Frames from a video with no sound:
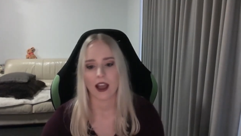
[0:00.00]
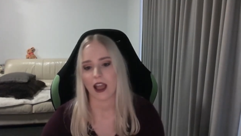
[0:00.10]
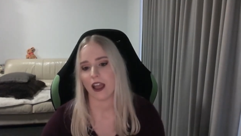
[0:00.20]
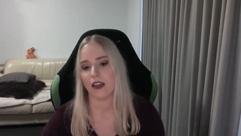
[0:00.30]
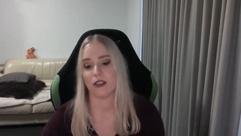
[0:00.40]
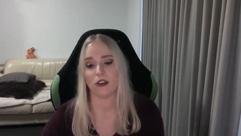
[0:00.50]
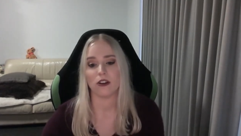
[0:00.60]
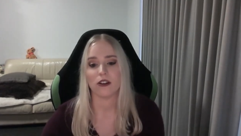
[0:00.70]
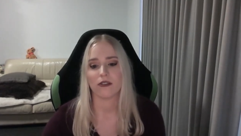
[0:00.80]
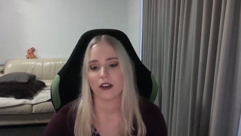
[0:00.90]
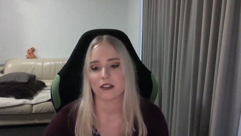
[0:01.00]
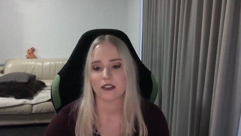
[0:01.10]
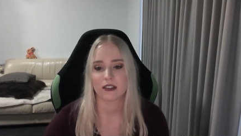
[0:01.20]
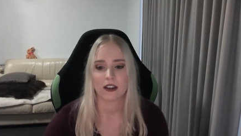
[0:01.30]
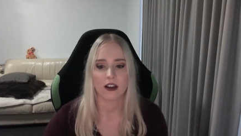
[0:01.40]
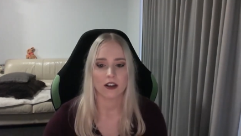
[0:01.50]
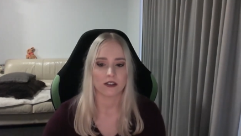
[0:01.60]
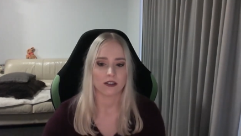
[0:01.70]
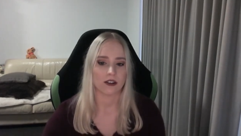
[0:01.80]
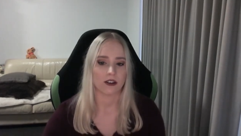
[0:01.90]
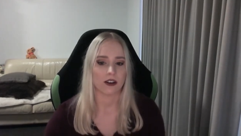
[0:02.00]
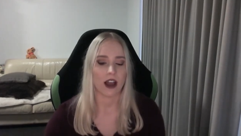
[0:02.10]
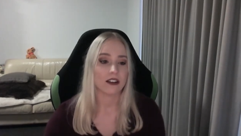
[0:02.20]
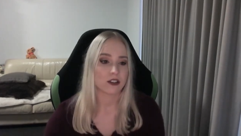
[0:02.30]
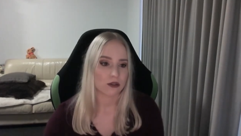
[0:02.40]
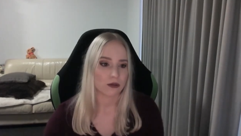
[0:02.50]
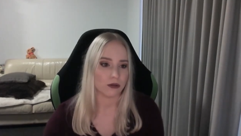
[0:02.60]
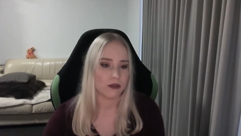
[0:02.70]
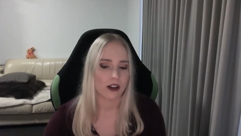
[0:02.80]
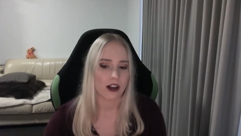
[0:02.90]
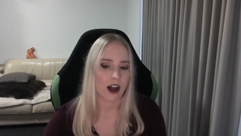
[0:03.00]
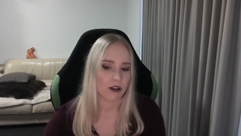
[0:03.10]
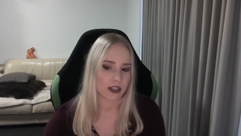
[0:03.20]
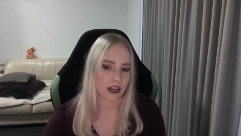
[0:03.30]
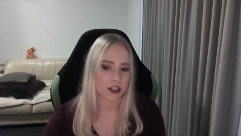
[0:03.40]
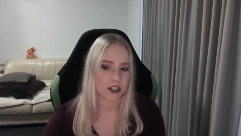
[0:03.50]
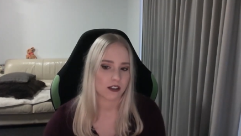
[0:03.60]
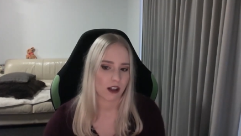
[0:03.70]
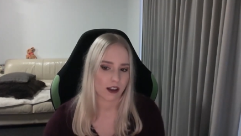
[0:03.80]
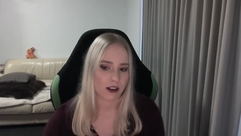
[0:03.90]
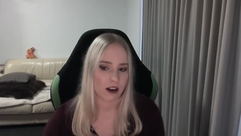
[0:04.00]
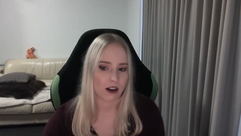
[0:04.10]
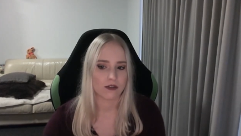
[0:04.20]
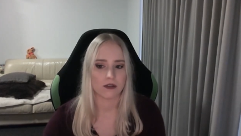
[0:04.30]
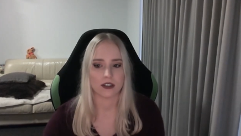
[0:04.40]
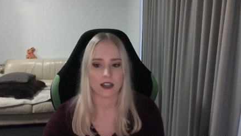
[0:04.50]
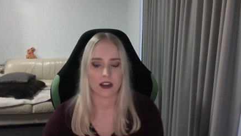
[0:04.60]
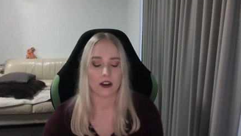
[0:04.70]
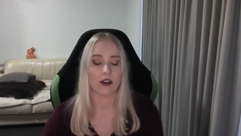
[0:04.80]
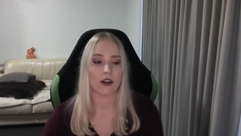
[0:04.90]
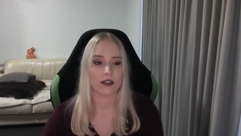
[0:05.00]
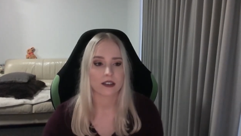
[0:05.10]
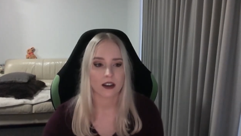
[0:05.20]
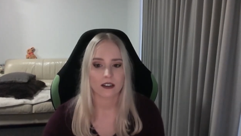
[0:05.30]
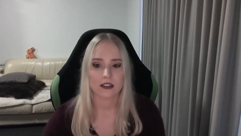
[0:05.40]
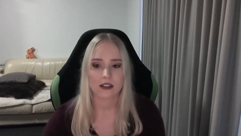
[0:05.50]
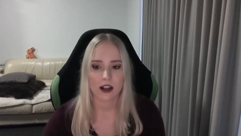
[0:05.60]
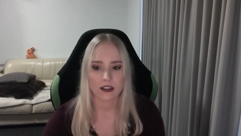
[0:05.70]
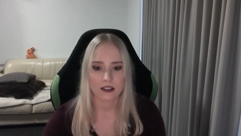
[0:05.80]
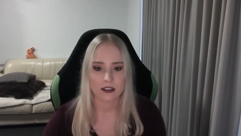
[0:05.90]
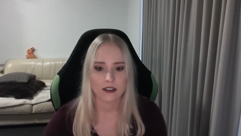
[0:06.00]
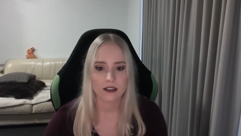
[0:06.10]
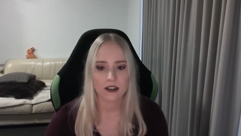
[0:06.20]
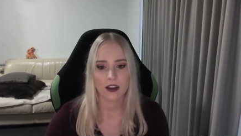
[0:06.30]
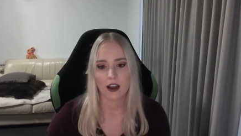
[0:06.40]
and the universe. So at school, I was actually lucky enough to attend earth science classes.